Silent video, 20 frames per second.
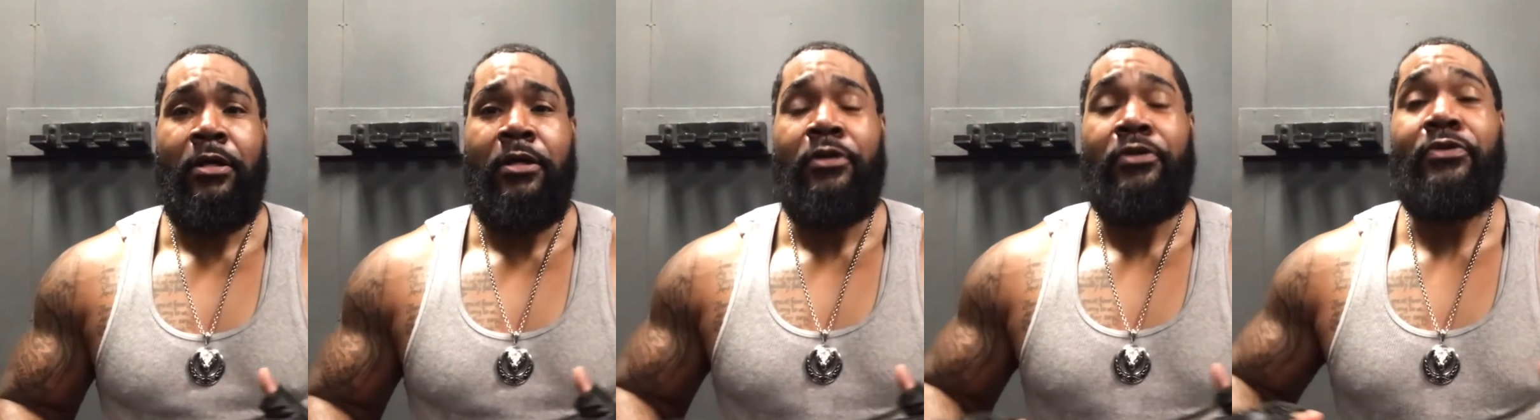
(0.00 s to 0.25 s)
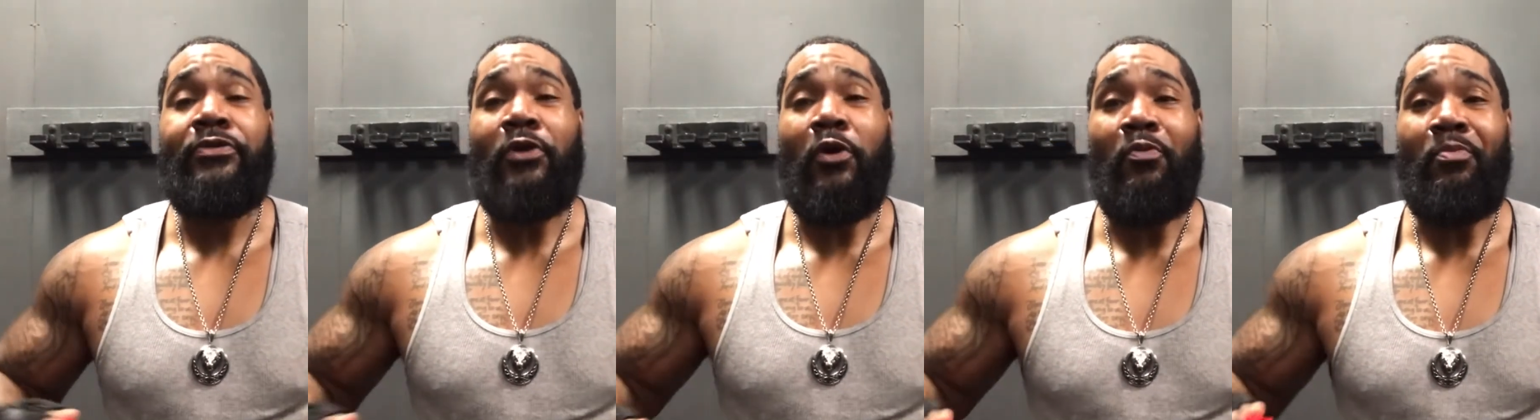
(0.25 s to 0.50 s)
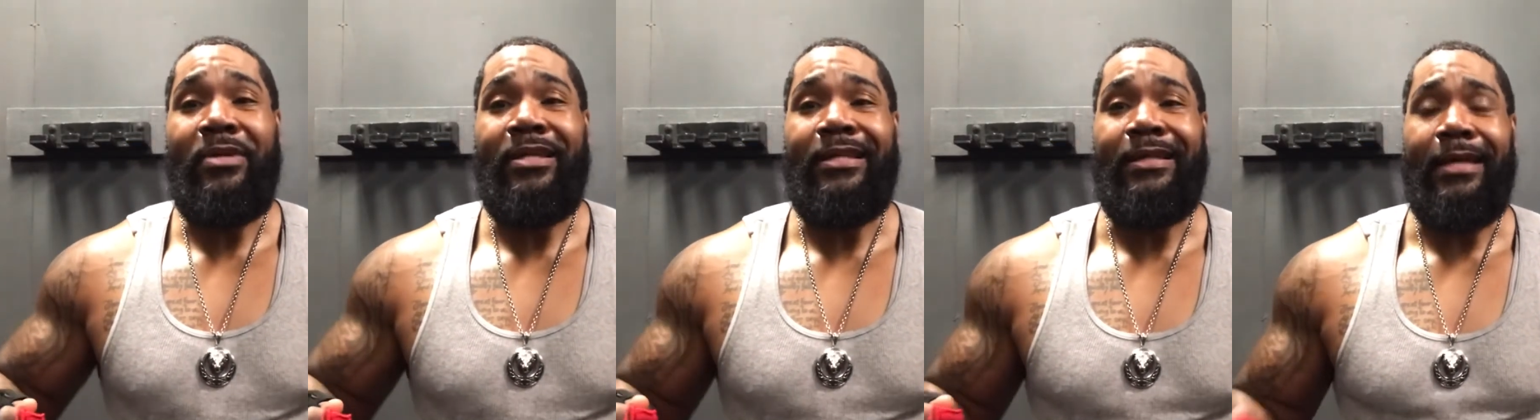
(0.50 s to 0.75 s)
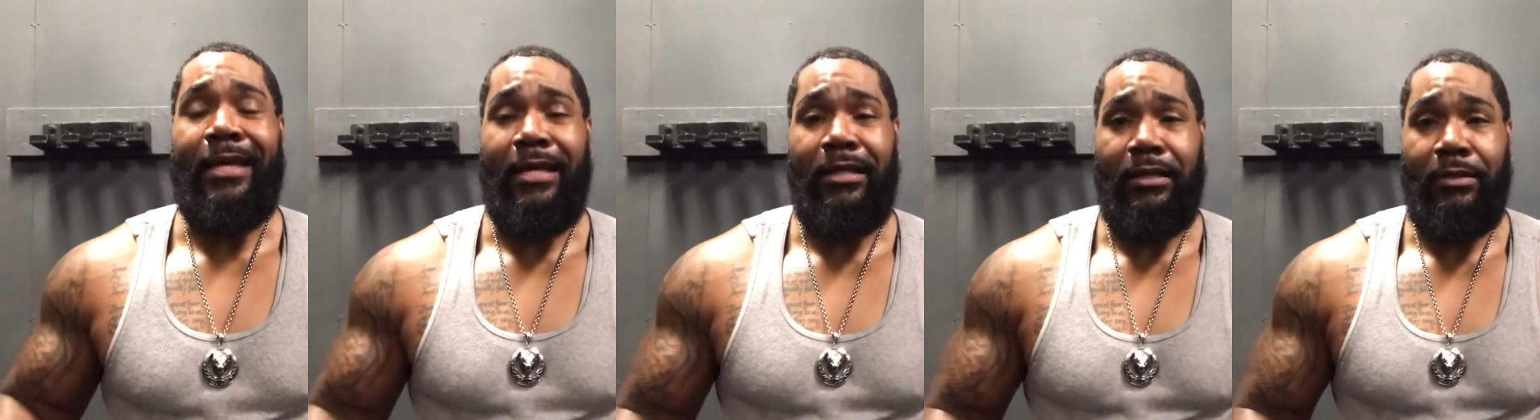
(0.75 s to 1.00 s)
so many
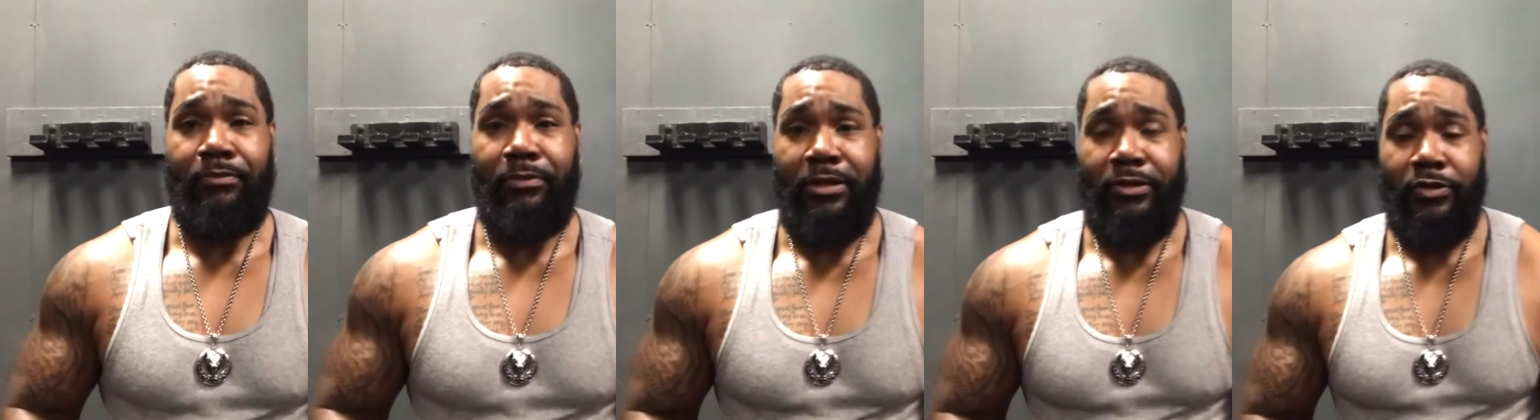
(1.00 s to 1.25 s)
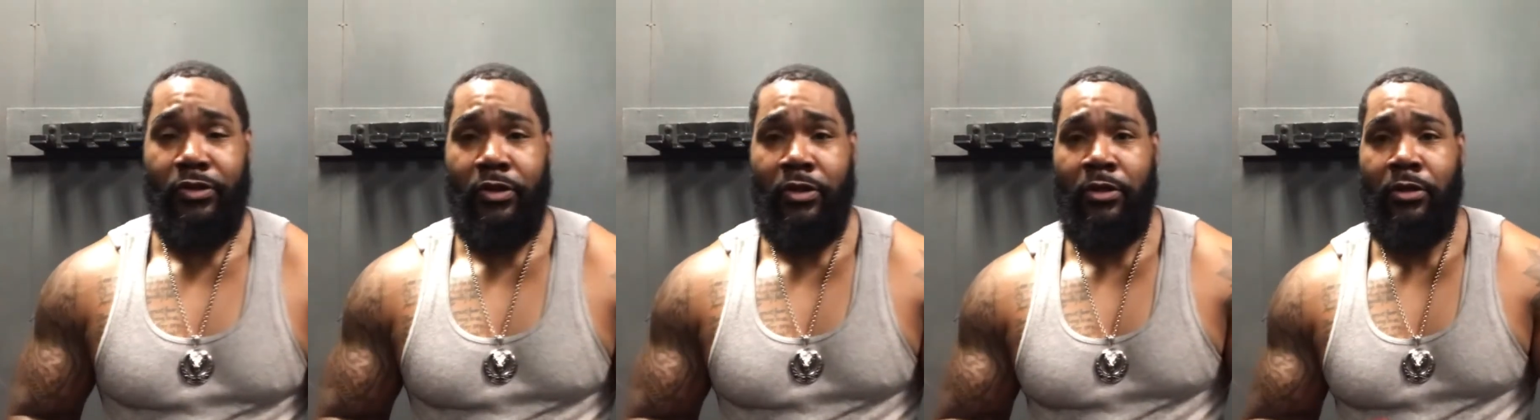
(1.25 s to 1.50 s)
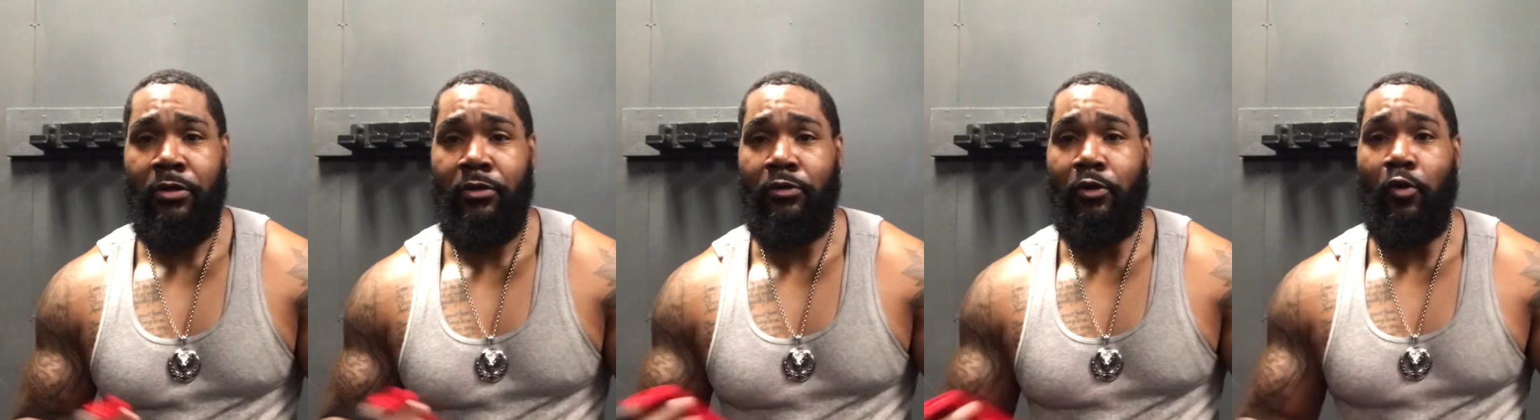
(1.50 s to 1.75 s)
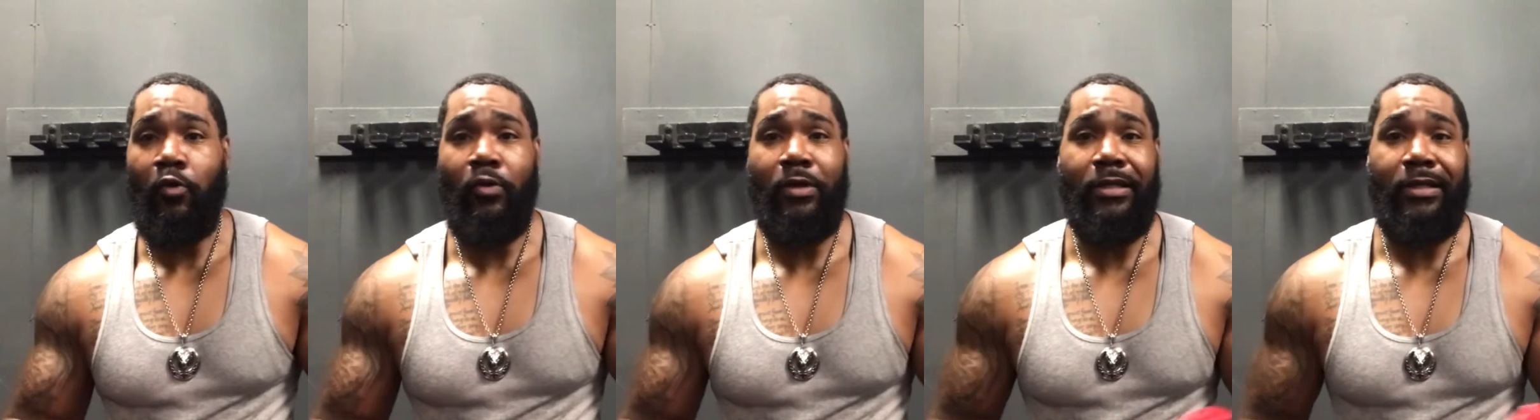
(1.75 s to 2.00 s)
elements
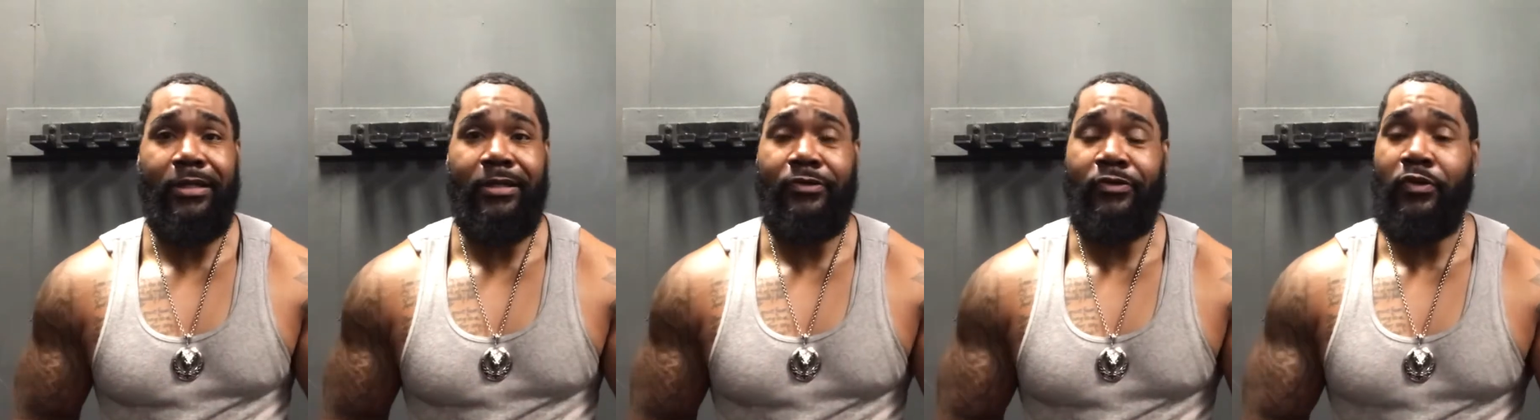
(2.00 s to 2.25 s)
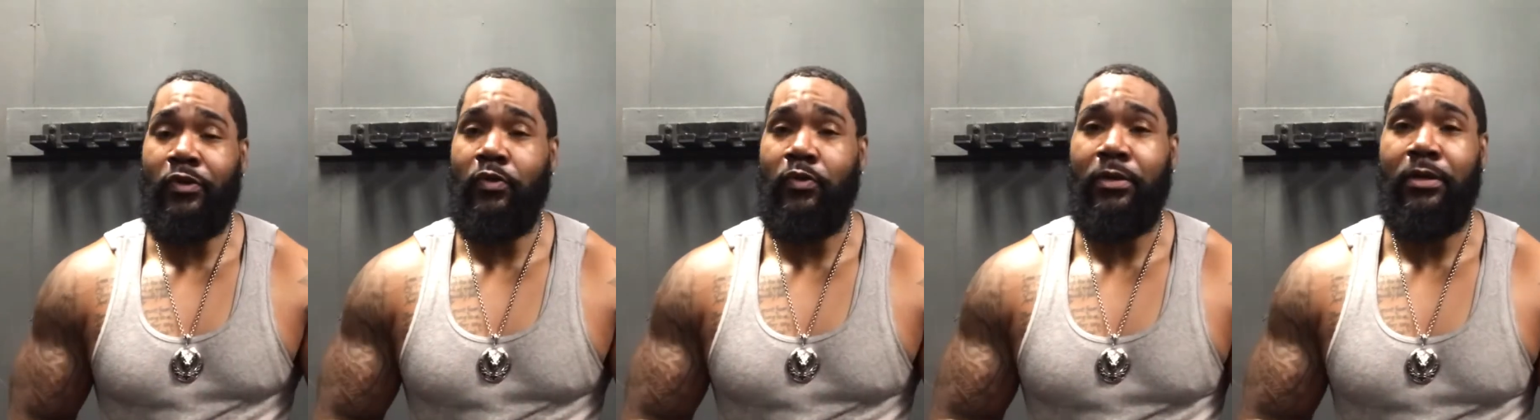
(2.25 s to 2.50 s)
going into